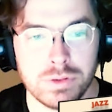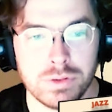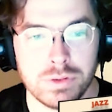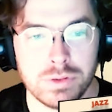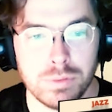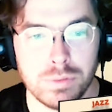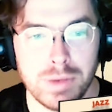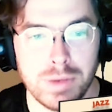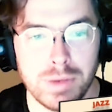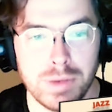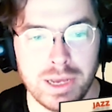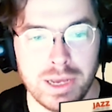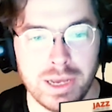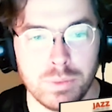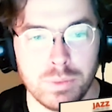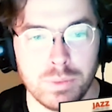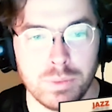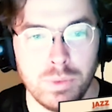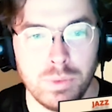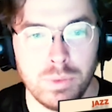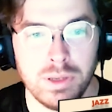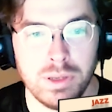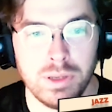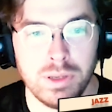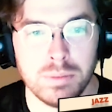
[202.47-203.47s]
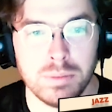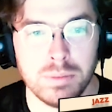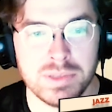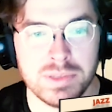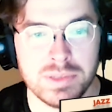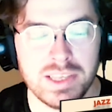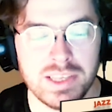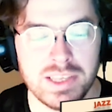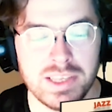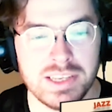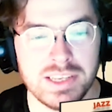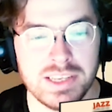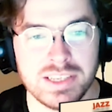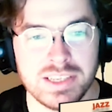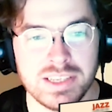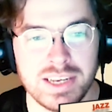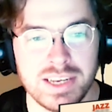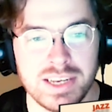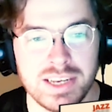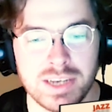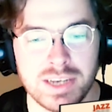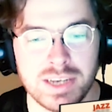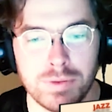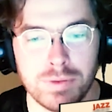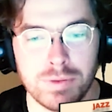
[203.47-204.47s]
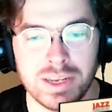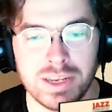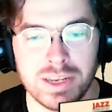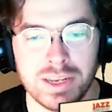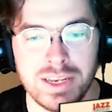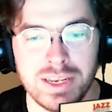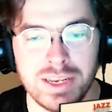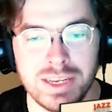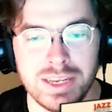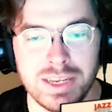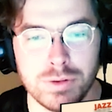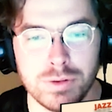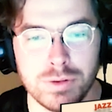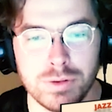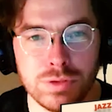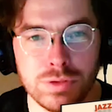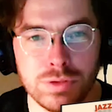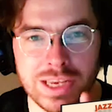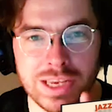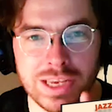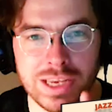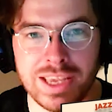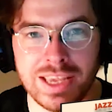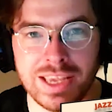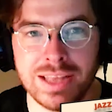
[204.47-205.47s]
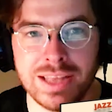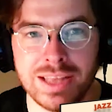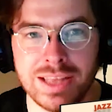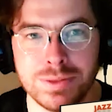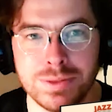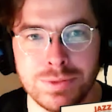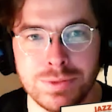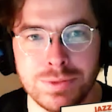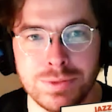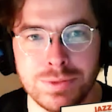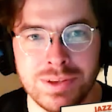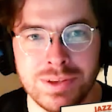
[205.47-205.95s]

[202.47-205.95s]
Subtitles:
to Mark Williams these days, I reckon he could get cancelled.